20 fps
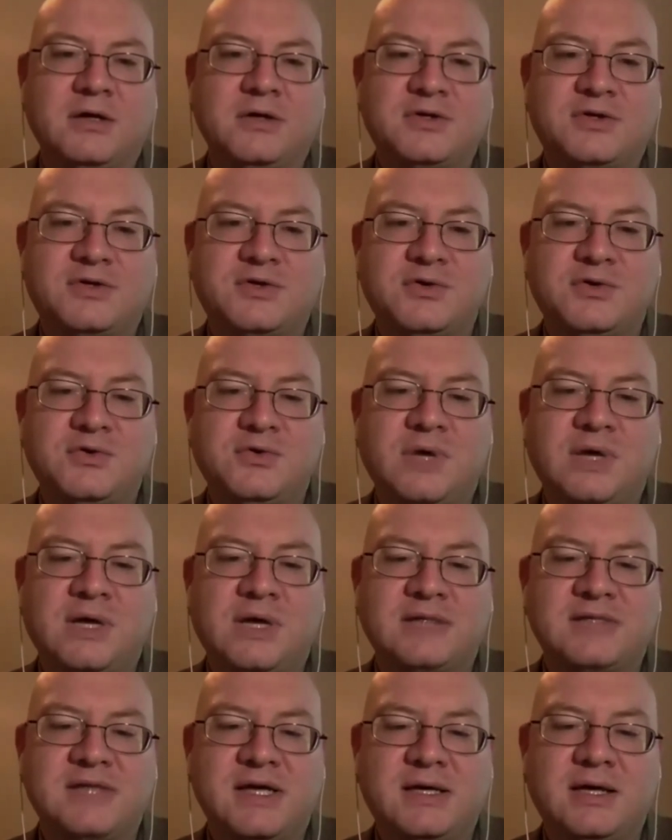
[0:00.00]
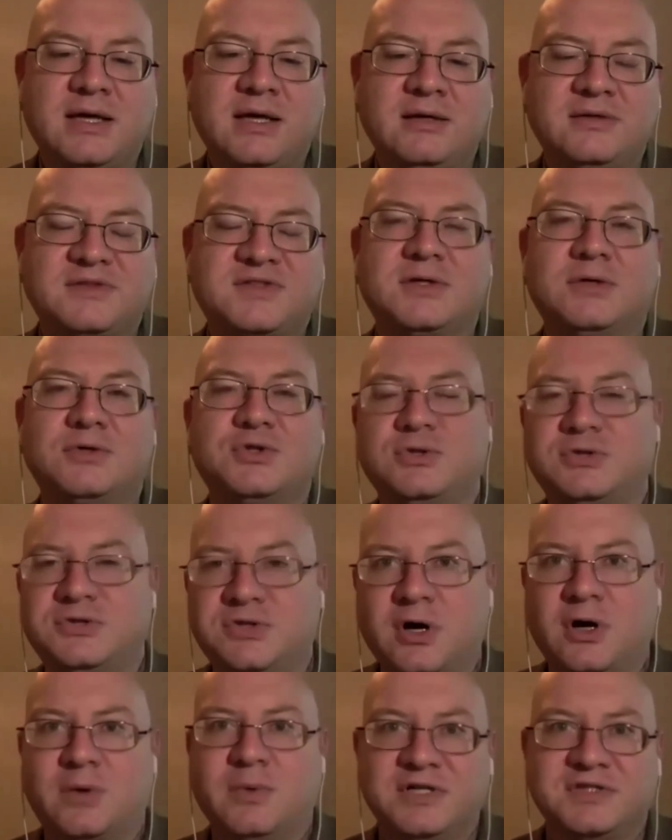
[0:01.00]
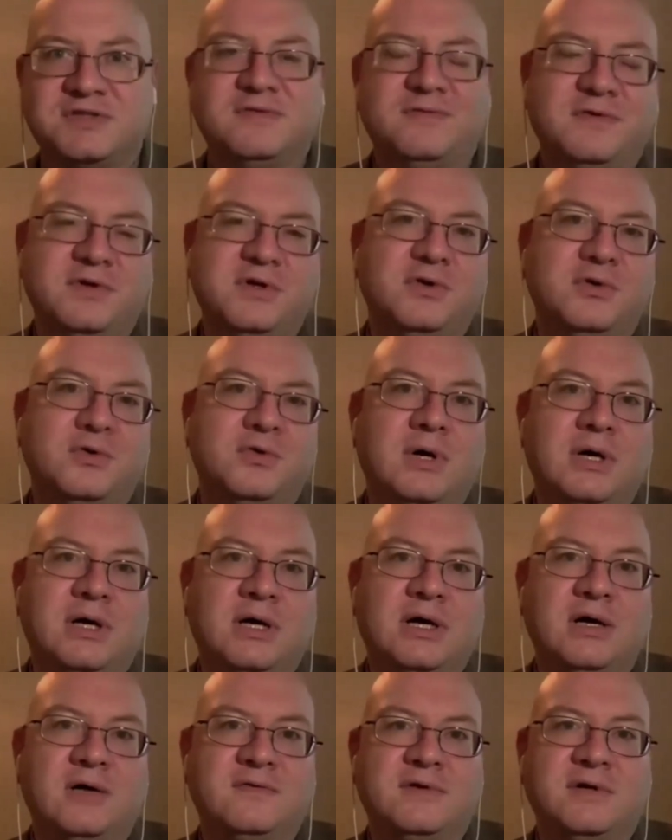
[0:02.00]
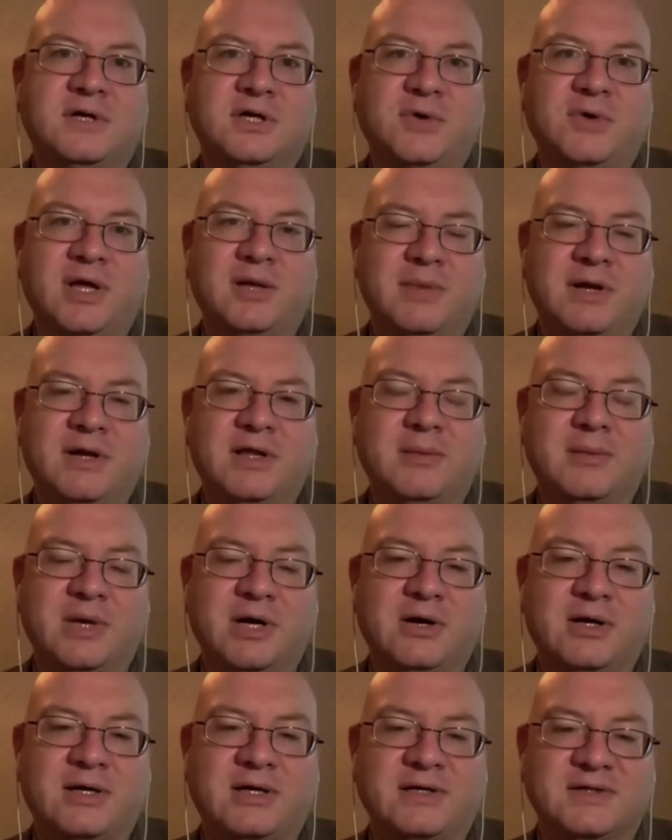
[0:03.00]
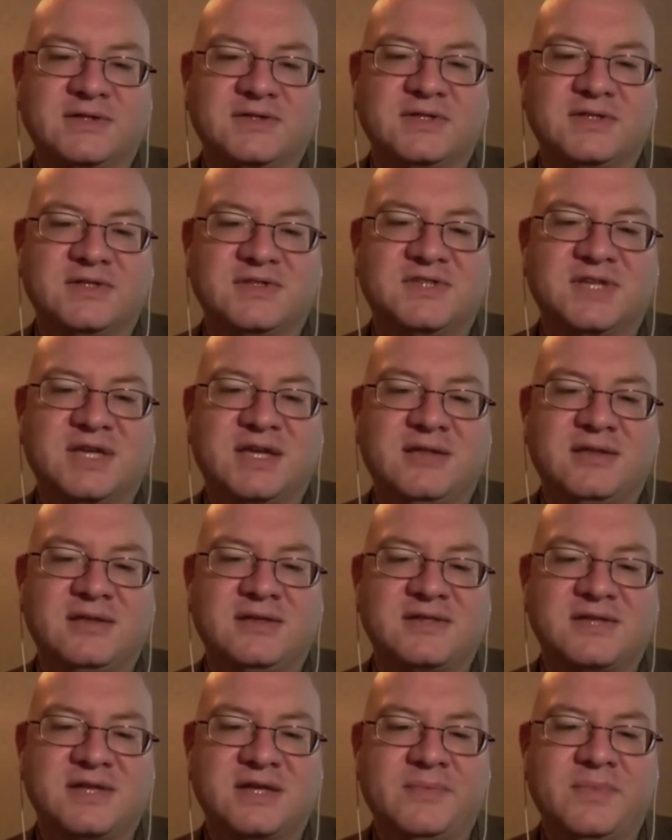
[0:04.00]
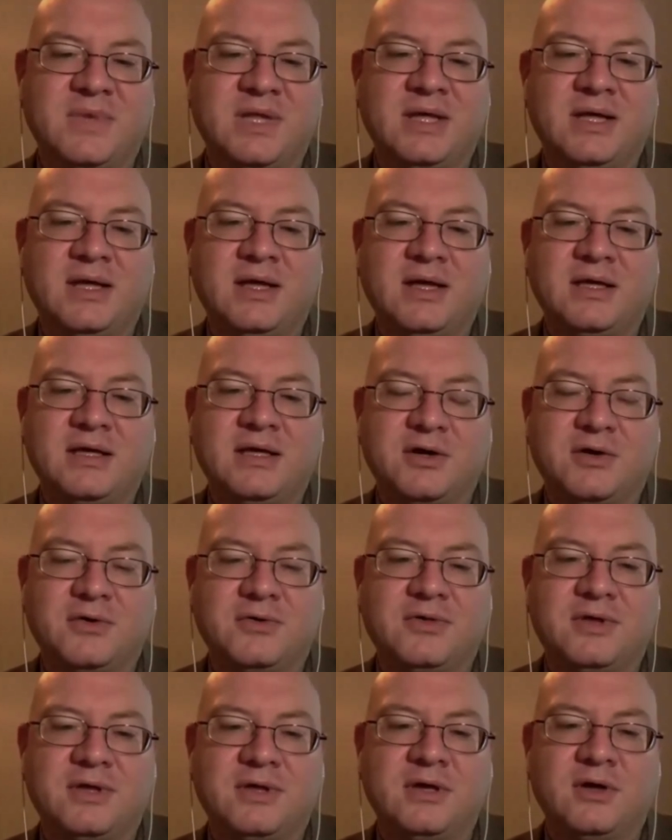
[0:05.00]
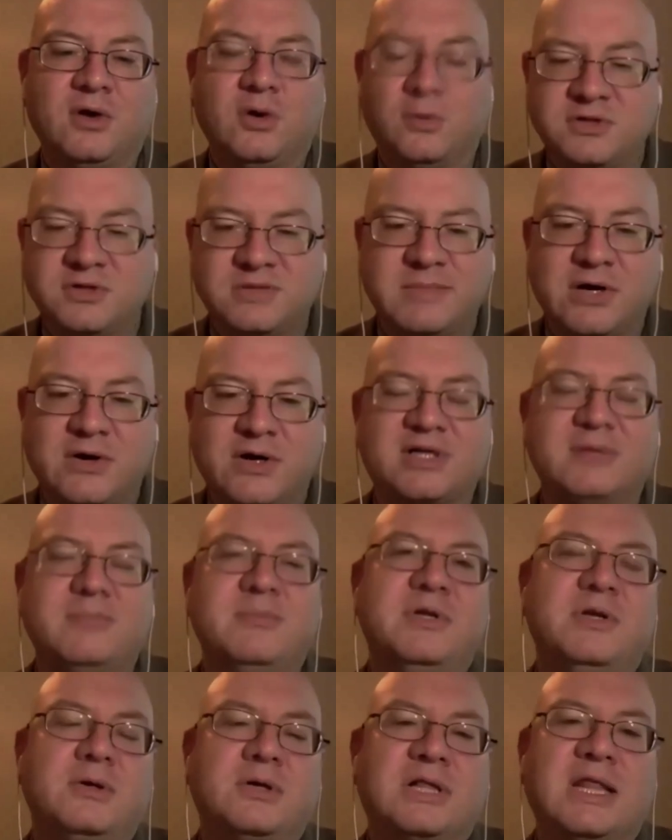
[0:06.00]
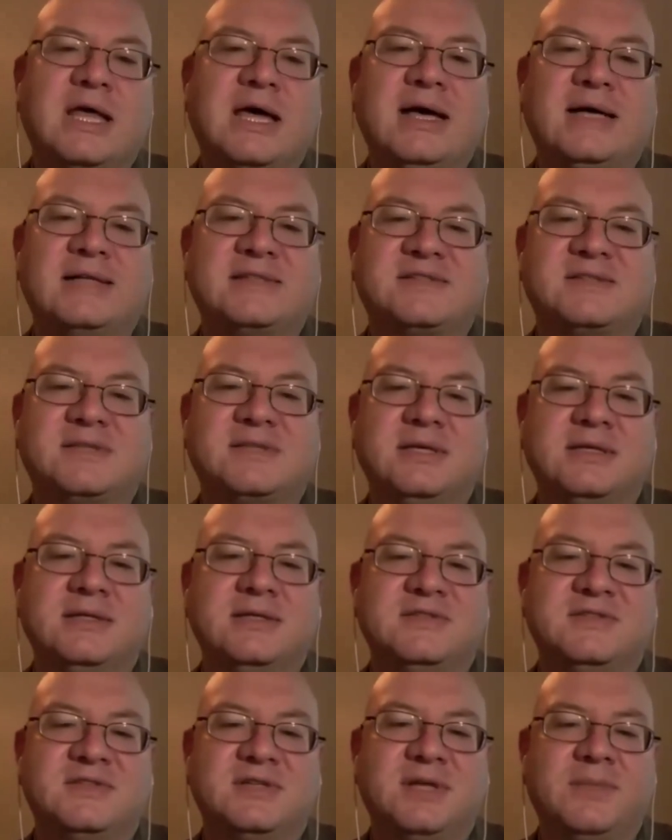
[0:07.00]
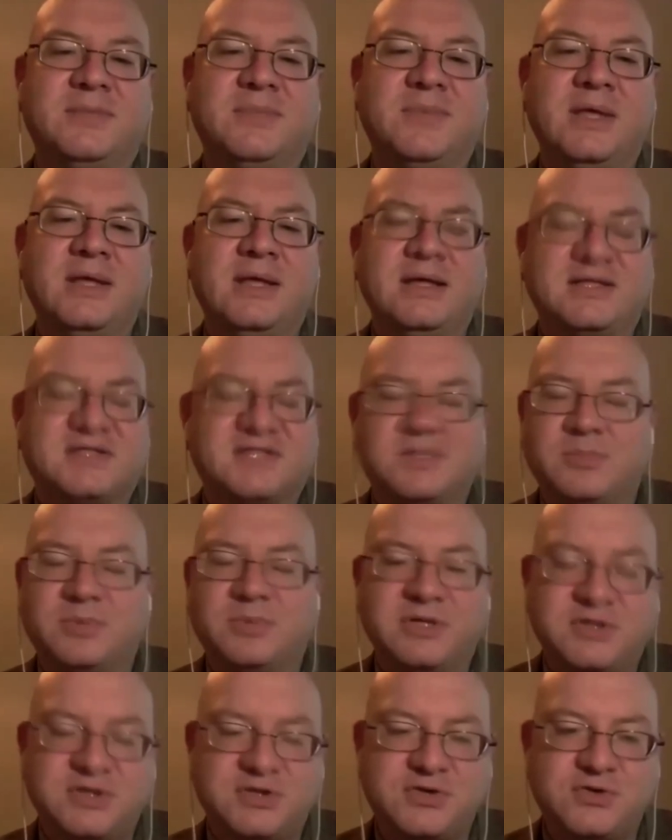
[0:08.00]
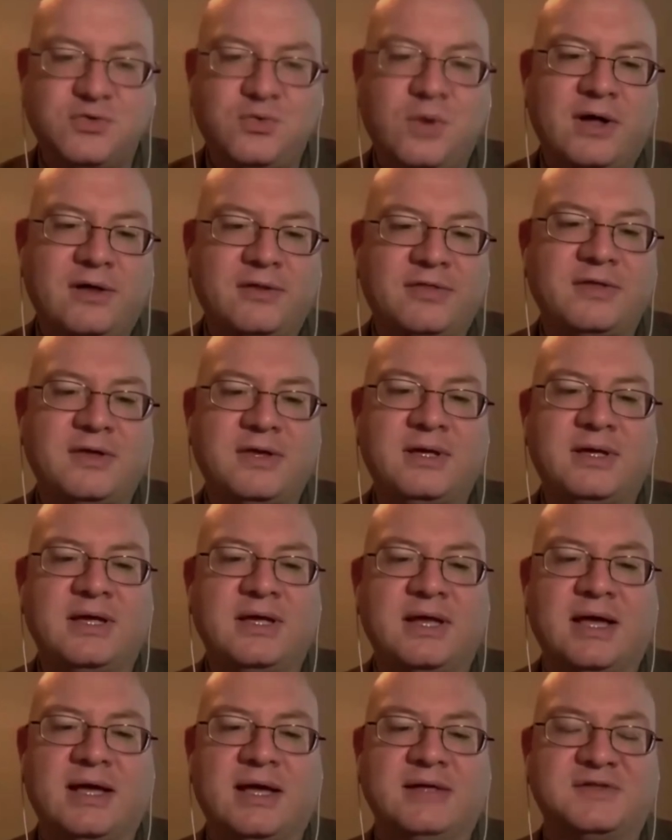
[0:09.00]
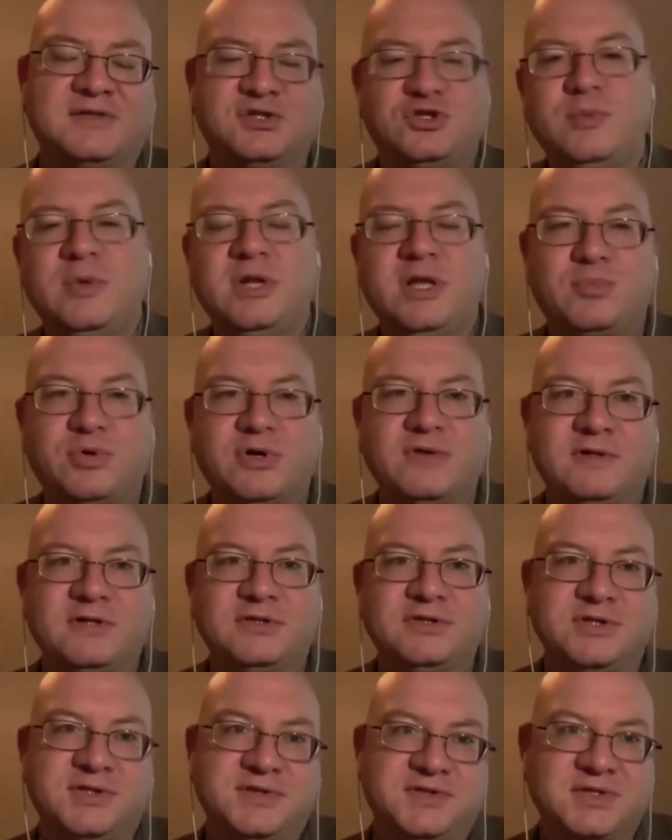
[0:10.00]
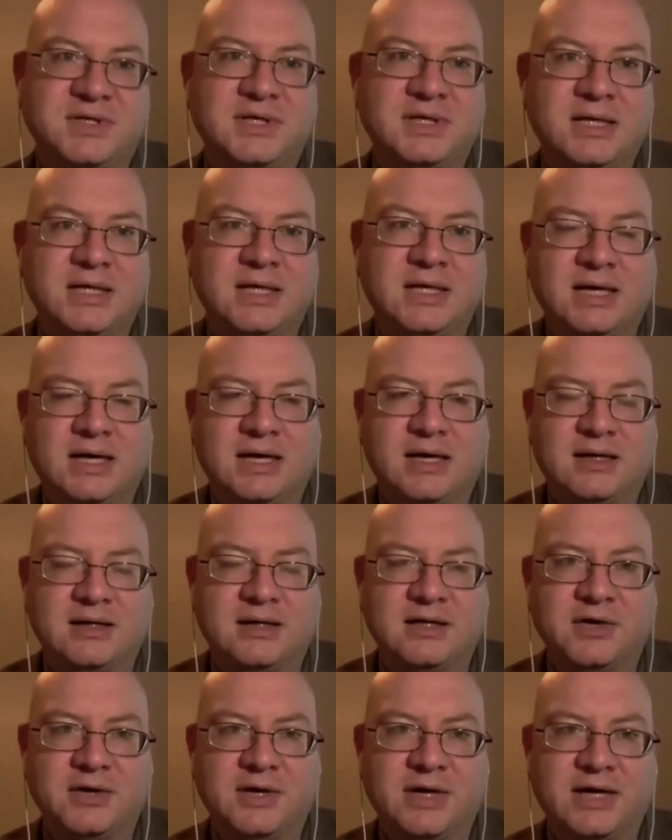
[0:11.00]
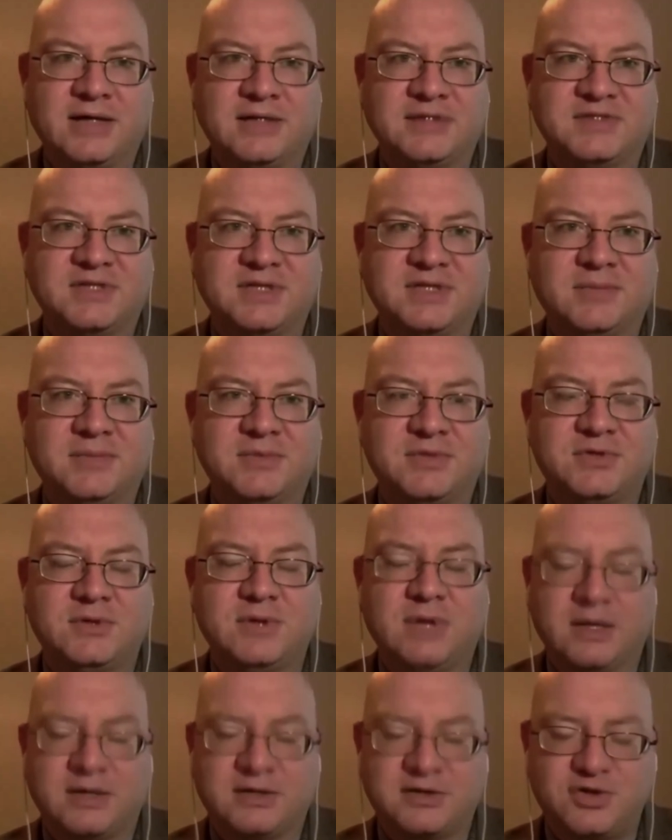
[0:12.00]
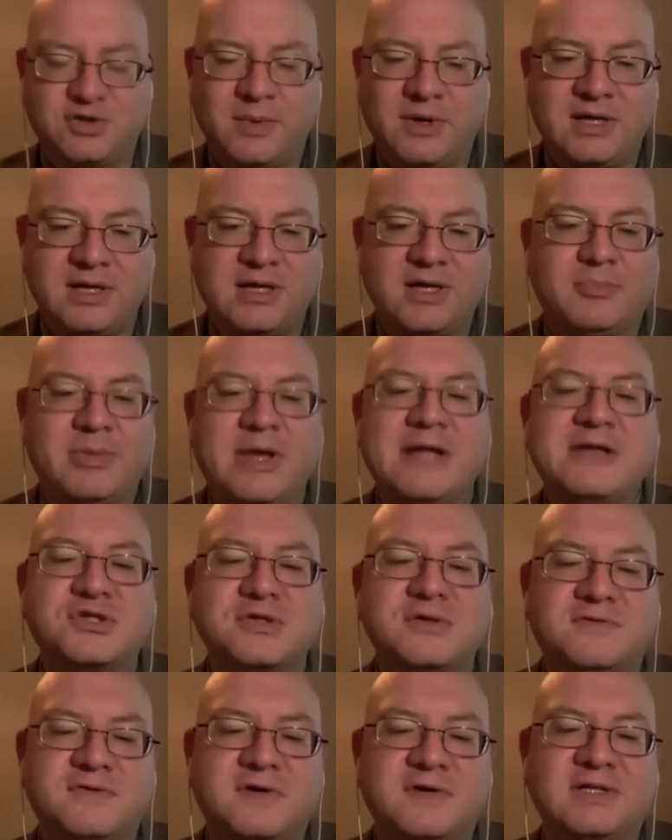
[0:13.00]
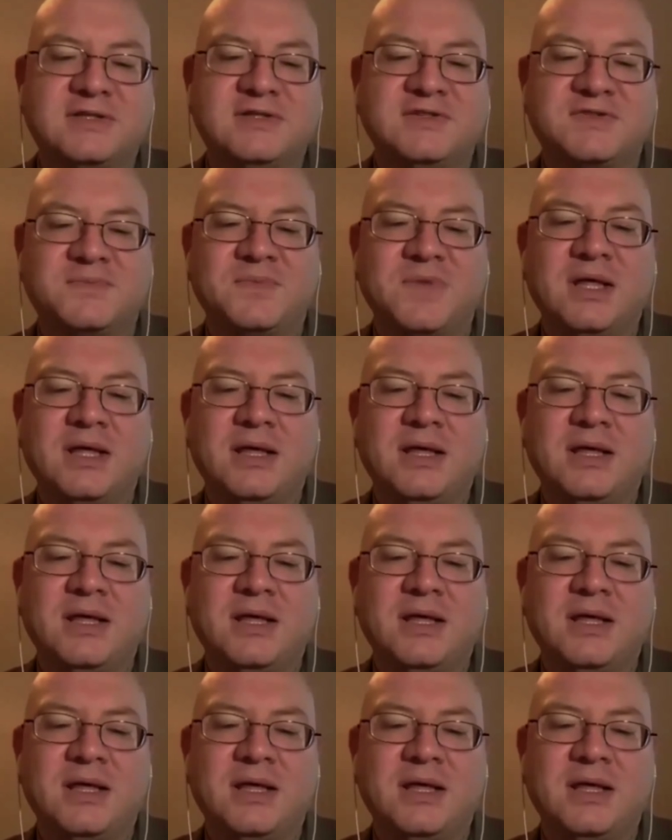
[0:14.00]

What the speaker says: to take a social Darwinist view of a great many Americans, and to say that the old American middle class is it's simply too wealthy, it has too many privileges, it has too many pension funds.